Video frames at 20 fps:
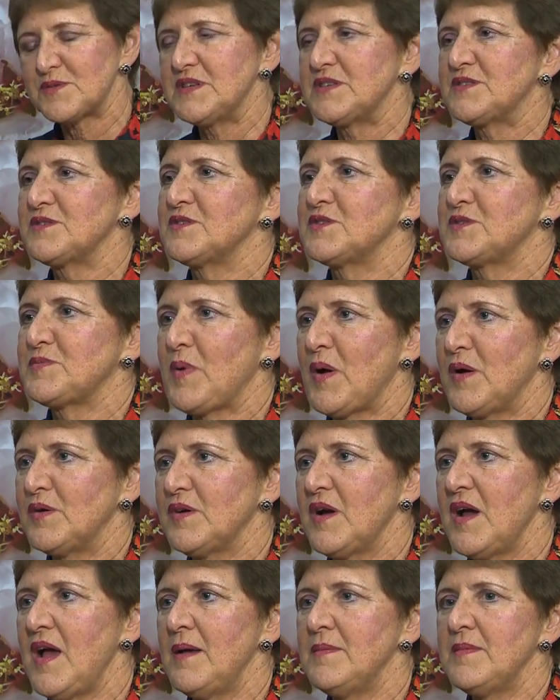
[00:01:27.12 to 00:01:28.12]
research
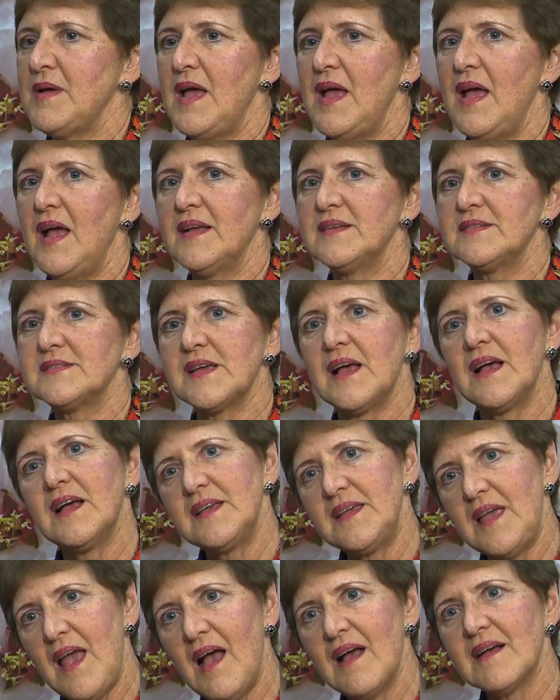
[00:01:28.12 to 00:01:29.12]
program, and
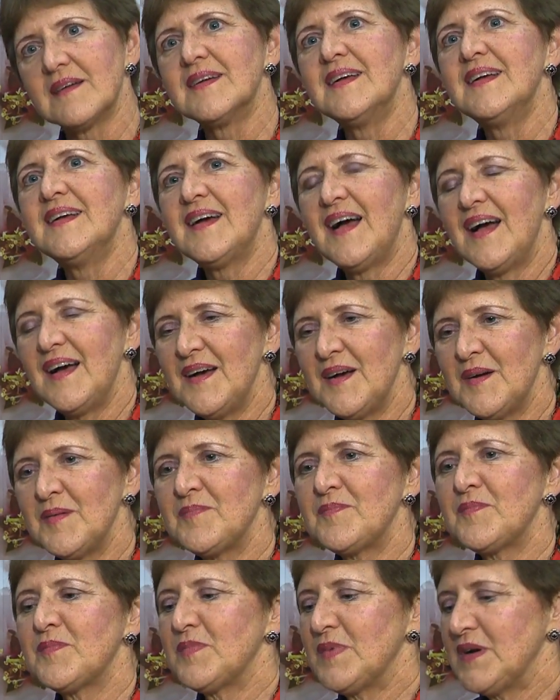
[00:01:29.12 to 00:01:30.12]

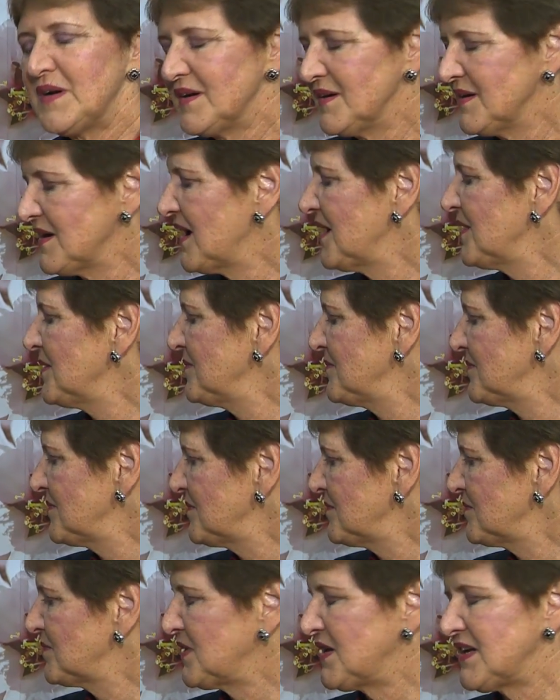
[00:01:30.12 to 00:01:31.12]
we're
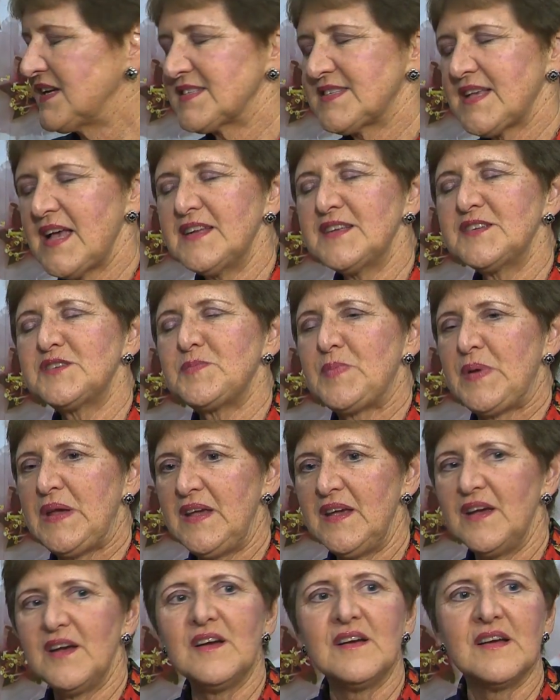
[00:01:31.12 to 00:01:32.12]
pretty excited to be
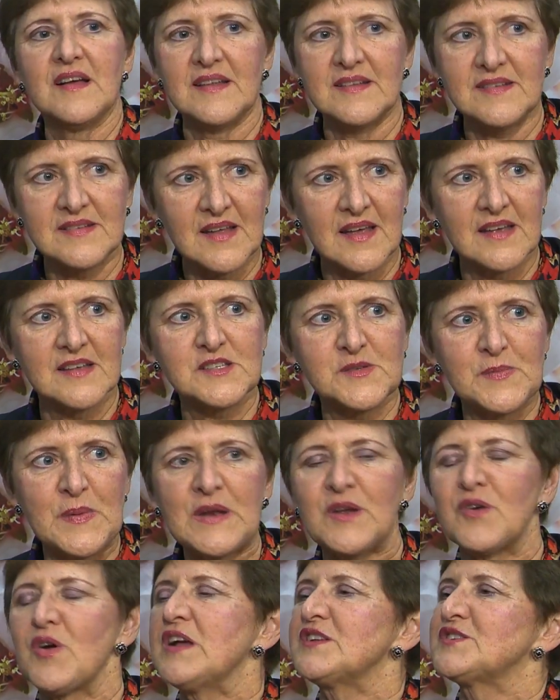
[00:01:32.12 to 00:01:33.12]
here, and it's
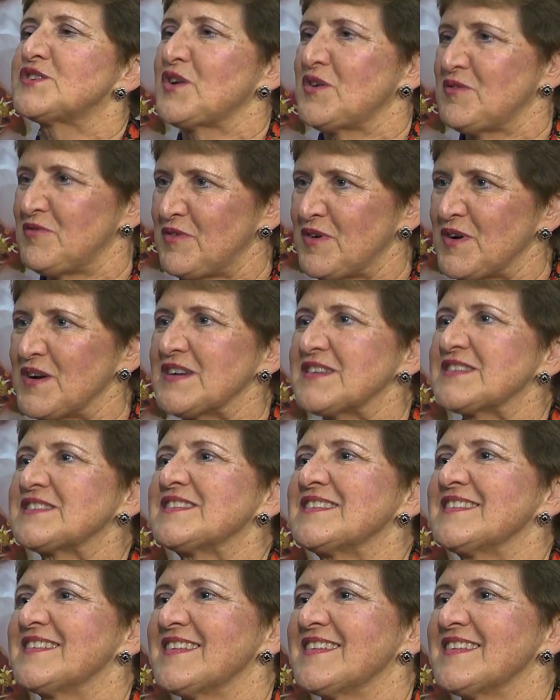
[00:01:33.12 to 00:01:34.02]
been a great show for us.